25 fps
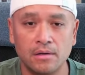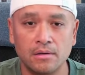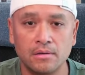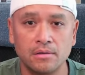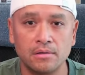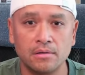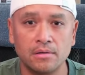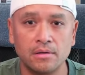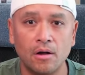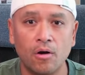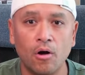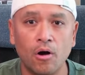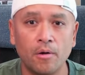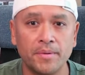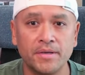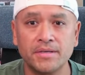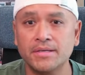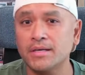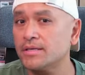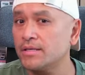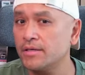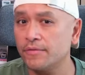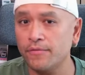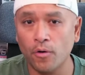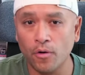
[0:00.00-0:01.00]
Hobby
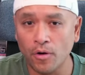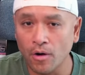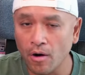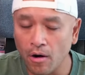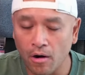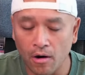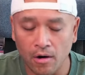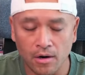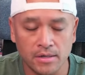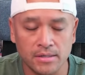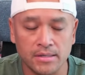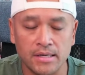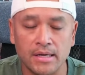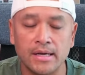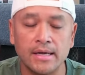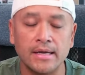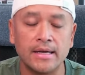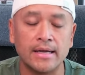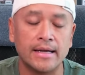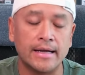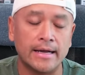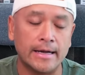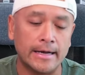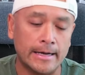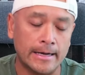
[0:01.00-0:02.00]
64 cars,
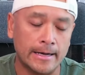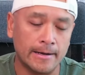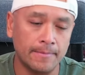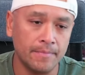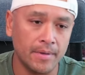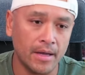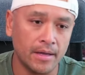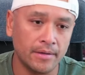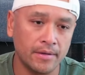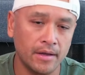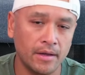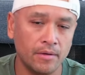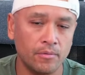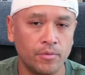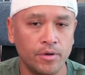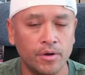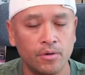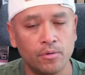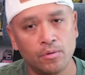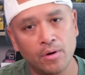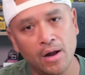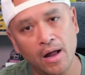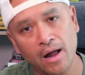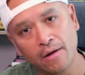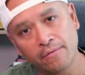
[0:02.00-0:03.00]
and then we
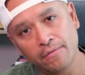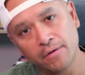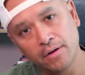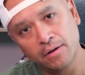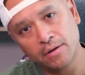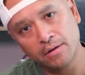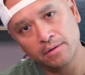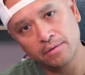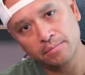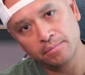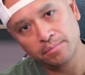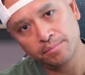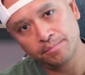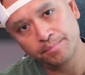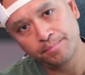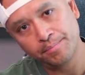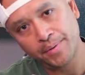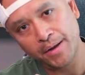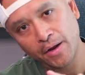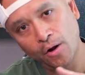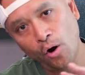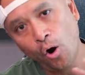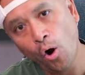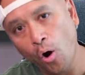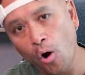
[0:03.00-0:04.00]
will have a
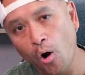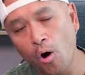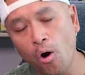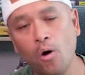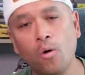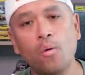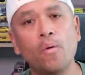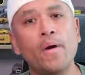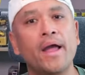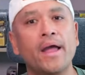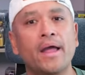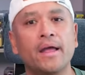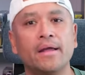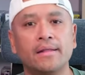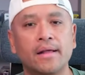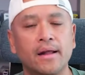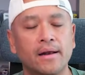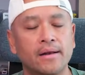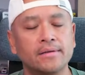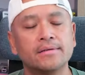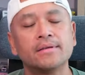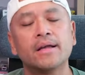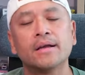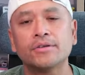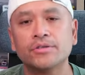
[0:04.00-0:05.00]
big hallway that
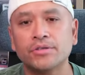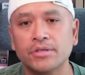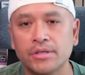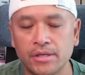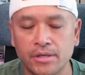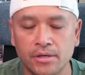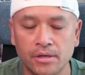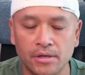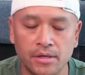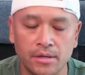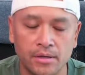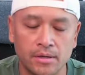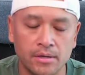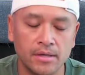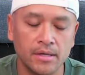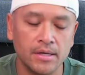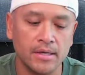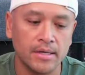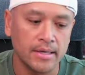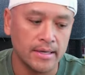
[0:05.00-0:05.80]
is actually going to